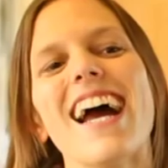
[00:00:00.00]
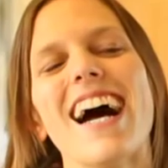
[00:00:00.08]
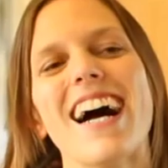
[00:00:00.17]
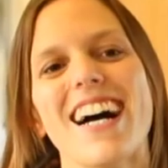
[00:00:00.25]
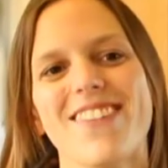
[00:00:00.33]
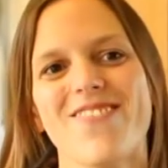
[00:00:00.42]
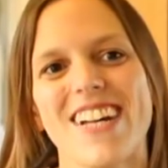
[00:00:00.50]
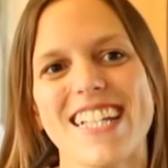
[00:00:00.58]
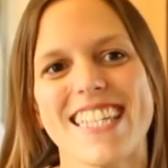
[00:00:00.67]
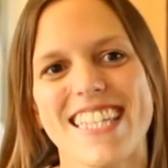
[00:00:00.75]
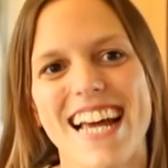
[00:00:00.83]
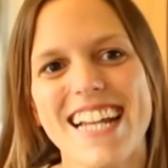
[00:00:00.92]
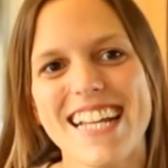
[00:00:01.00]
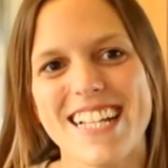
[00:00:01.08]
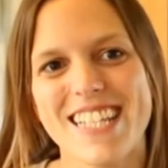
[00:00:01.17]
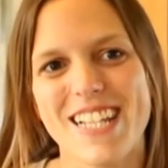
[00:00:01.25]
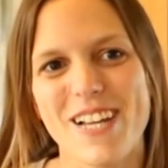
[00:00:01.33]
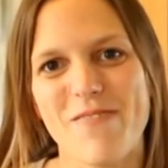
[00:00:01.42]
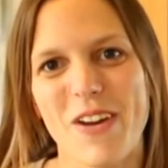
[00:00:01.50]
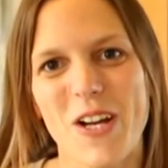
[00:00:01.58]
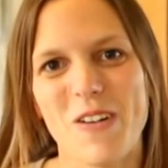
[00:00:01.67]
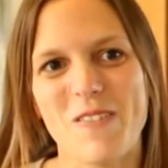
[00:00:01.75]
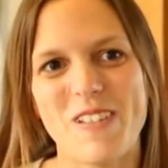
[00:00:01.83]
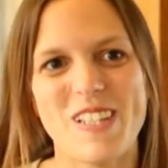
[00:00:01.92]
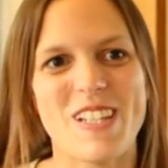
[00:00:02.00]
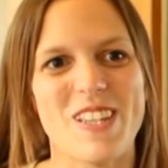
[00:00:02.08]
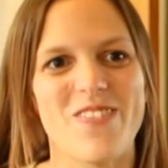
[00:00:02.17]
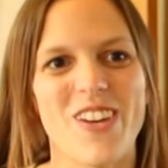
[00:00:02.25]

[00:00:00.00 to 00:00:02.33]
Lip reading: am standing outside my office at the